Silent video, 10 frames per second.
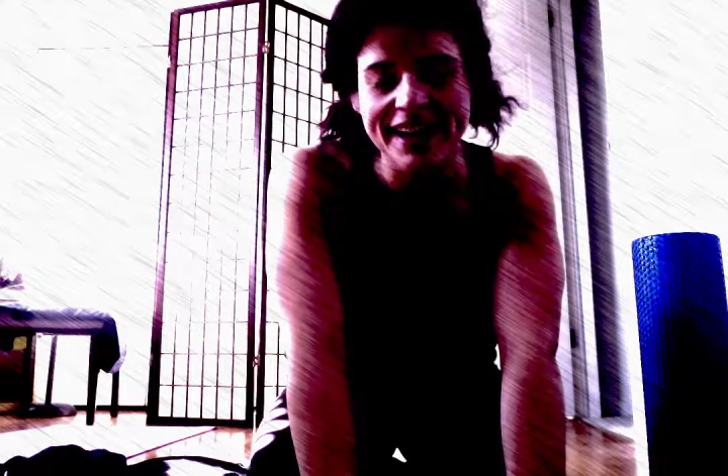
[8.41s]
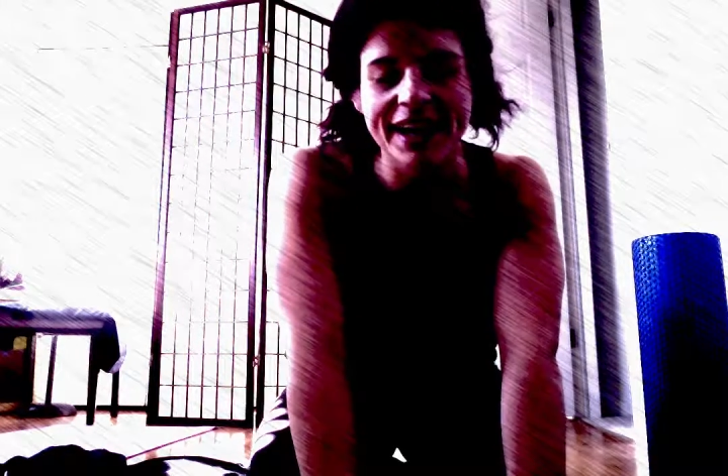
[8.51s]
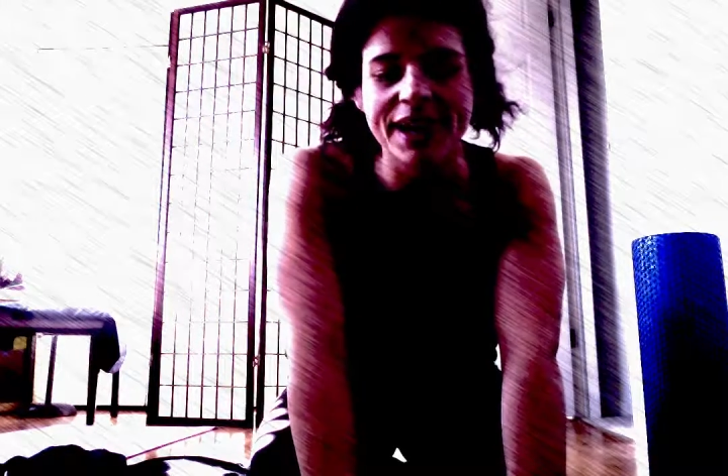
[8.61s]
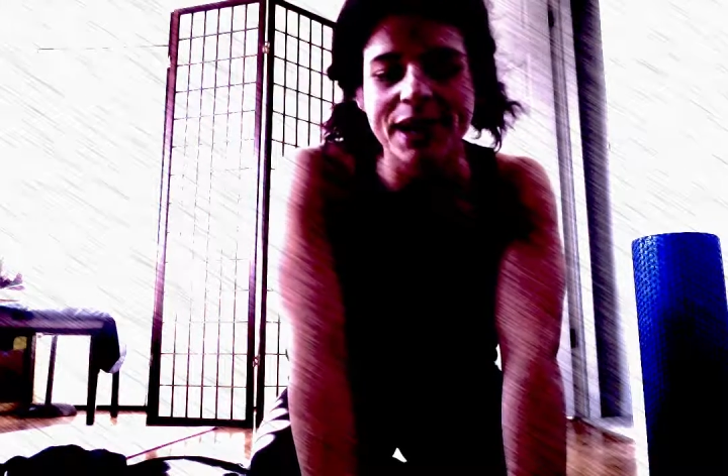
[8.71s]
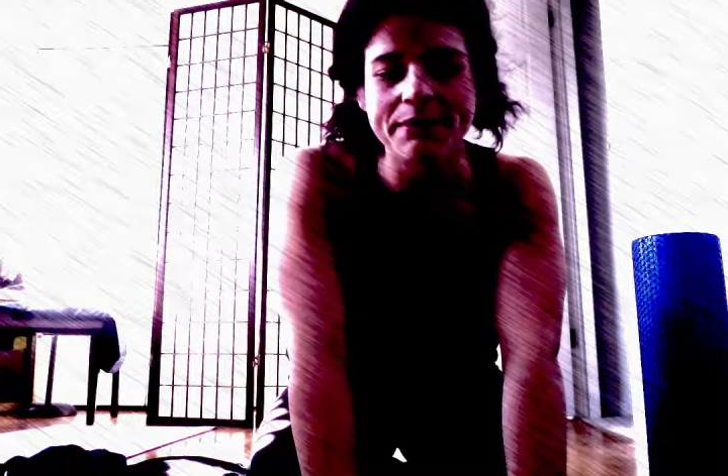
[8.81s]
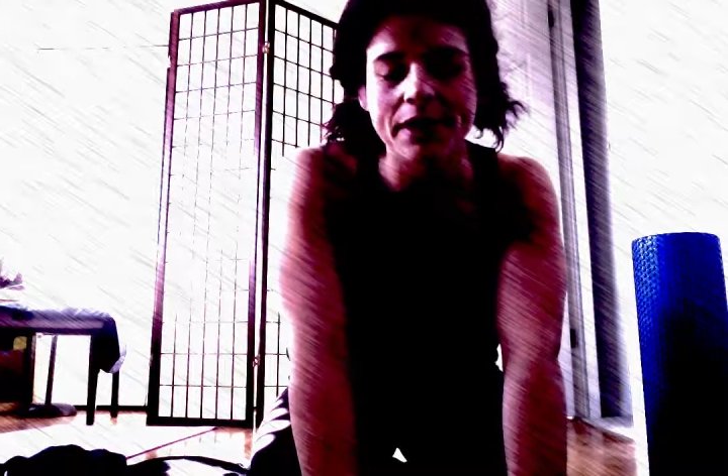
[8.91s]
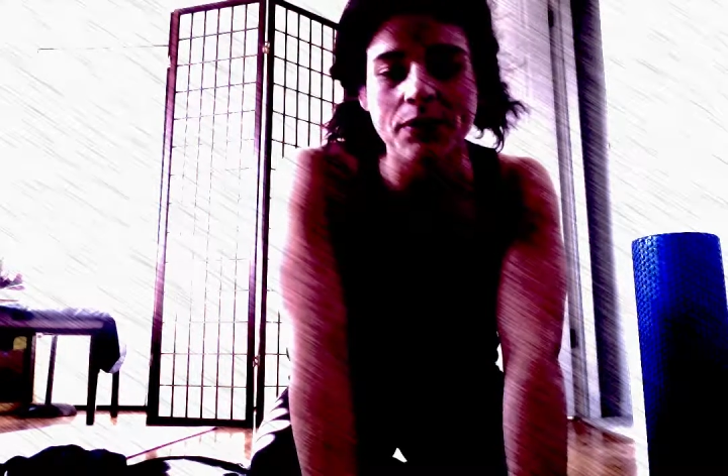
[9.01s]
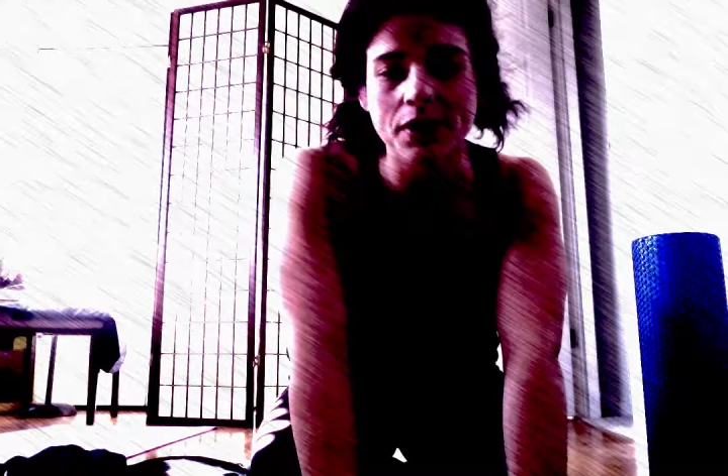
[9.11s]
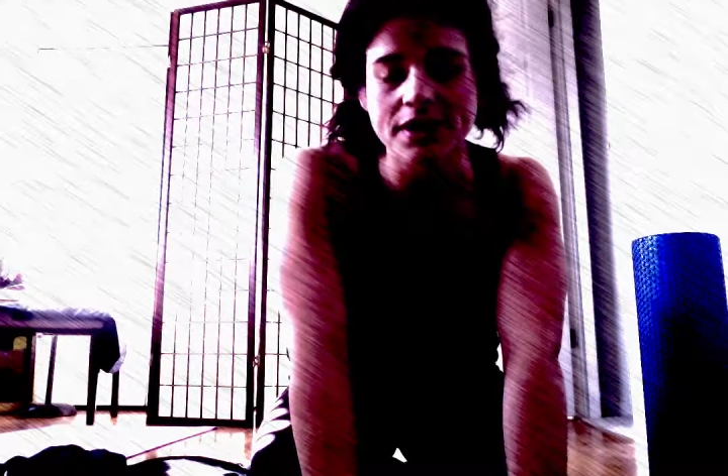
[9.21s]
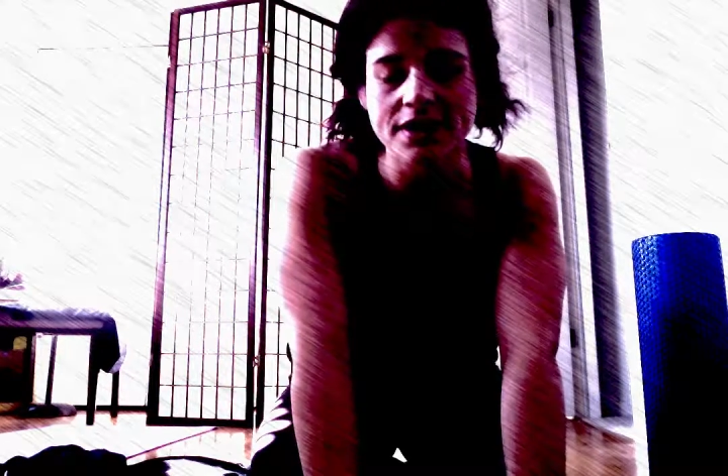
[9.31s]
I
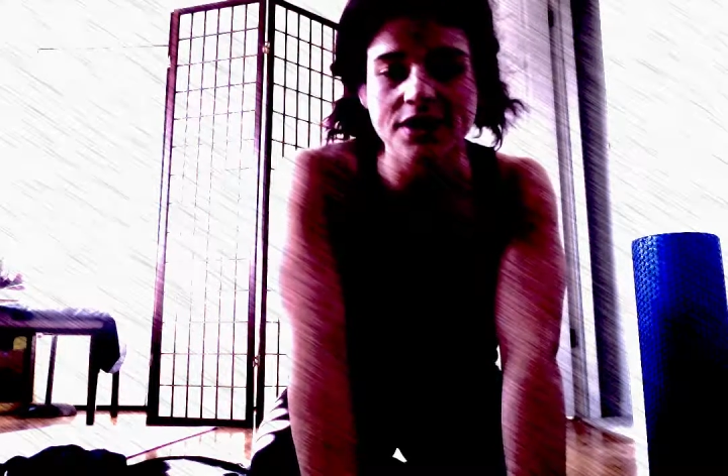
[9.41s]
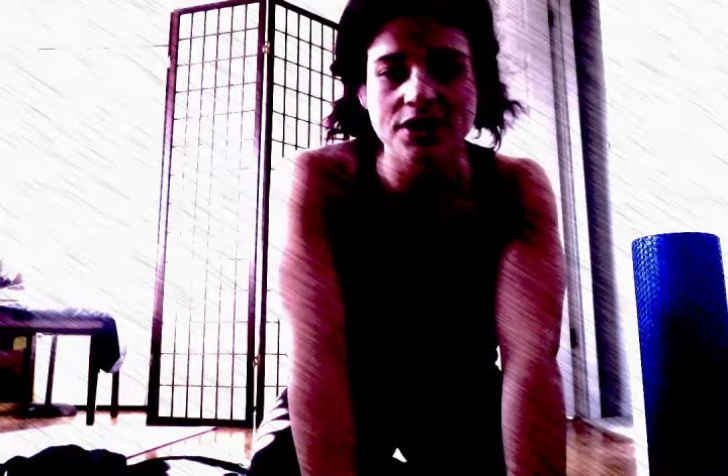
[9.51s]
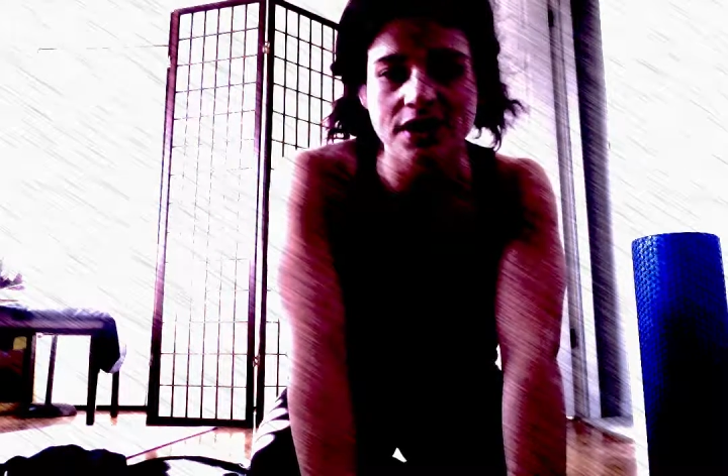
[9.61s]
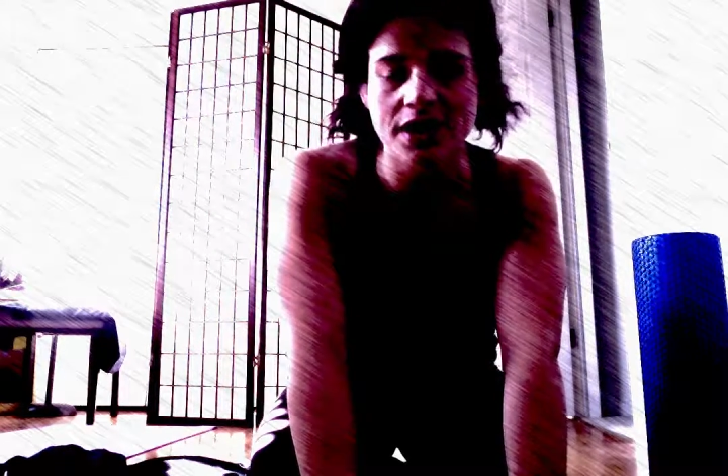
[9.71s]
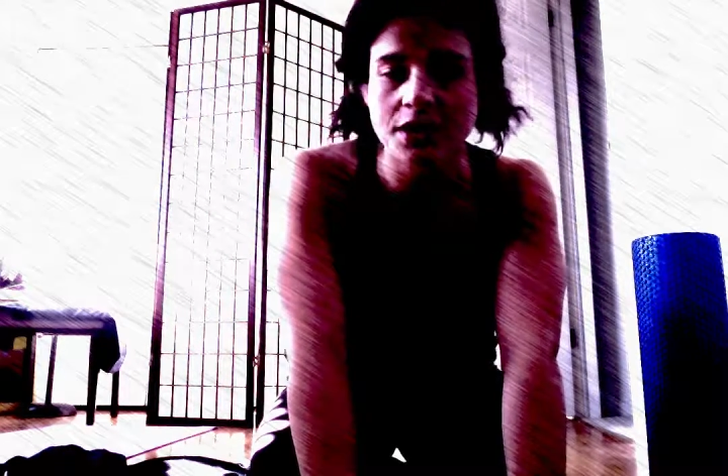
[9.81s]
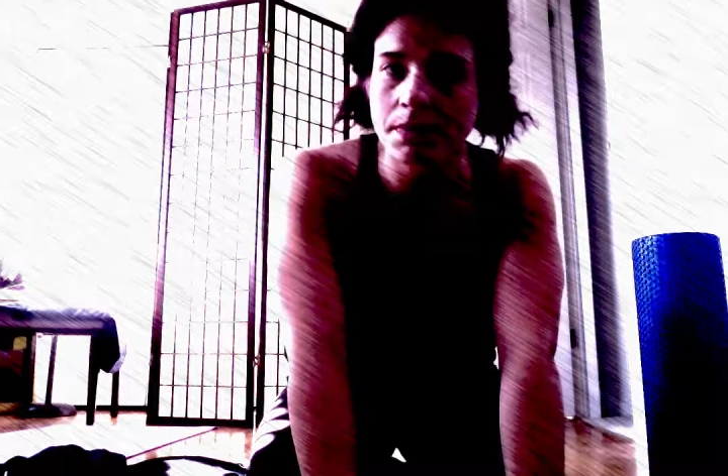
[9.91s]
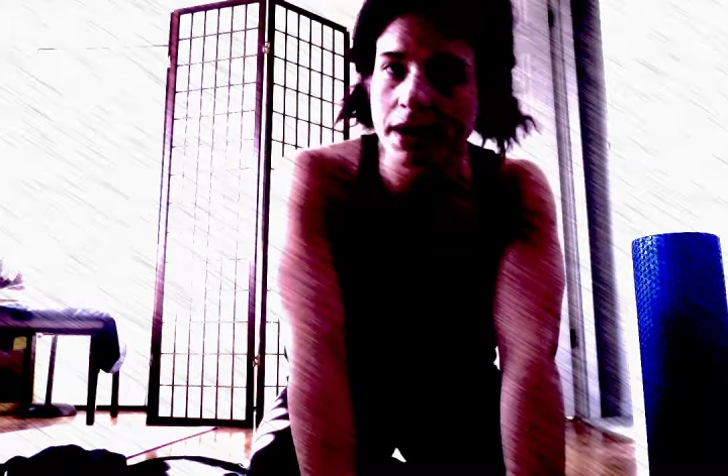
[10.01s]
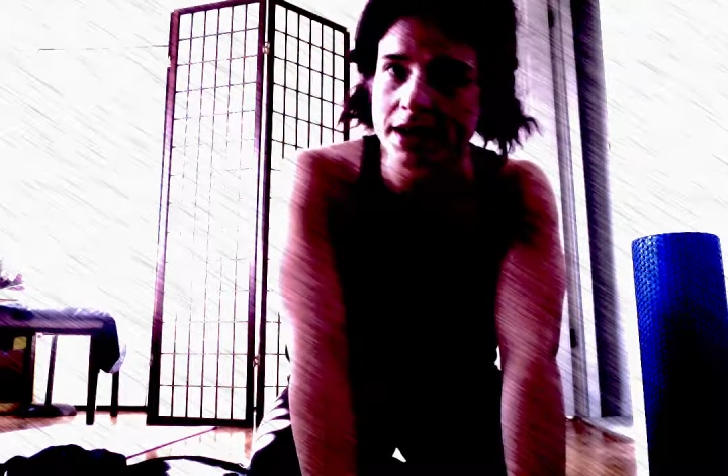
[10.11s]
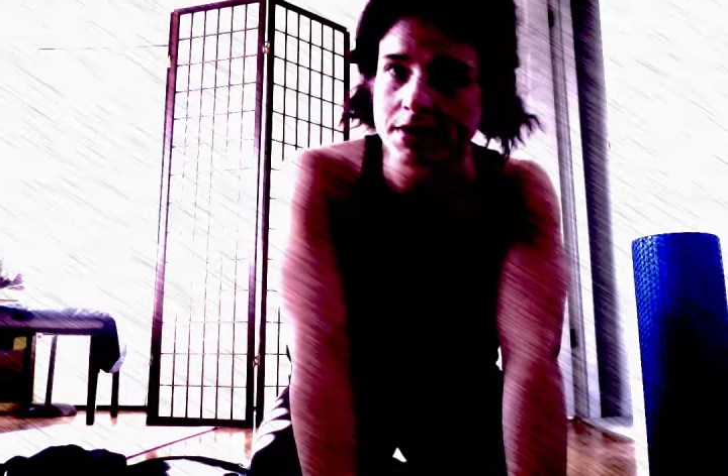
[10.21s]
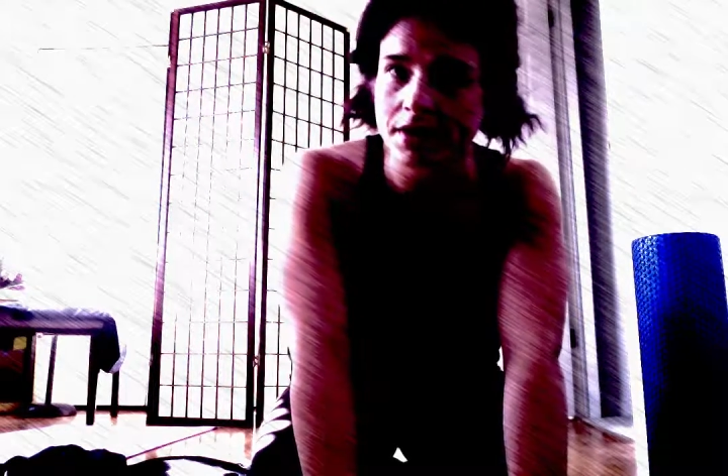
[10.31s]
wanted to just touch
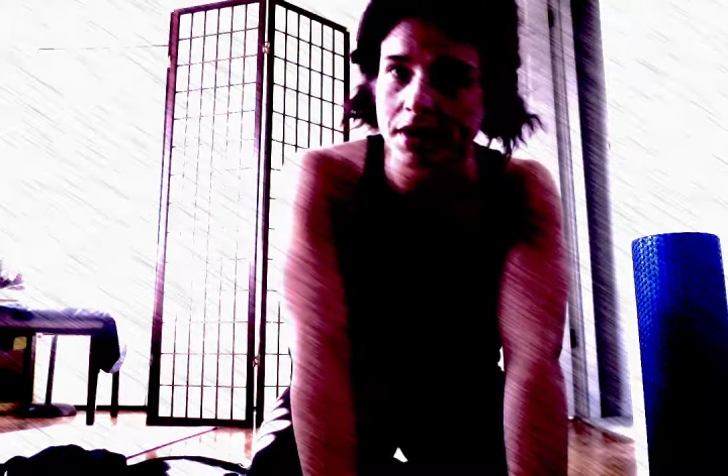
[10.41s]
base with